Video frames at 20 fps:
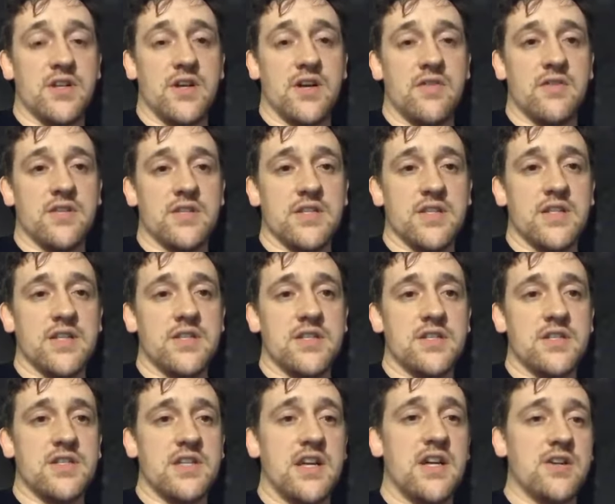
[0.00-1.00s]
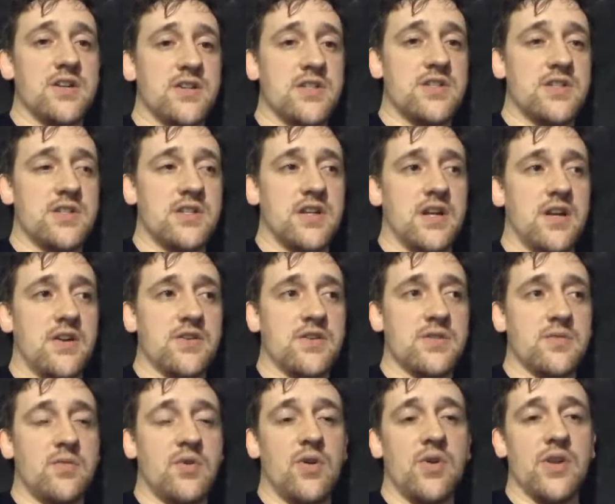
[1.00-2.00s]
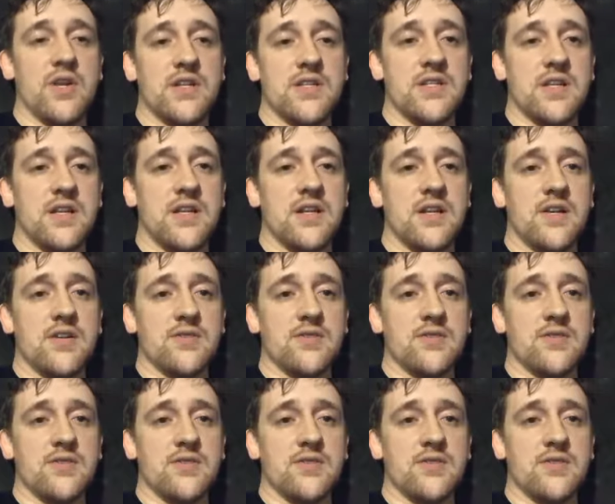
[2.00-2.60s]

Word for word: Obviously, it's just here's here's the Molinist idea.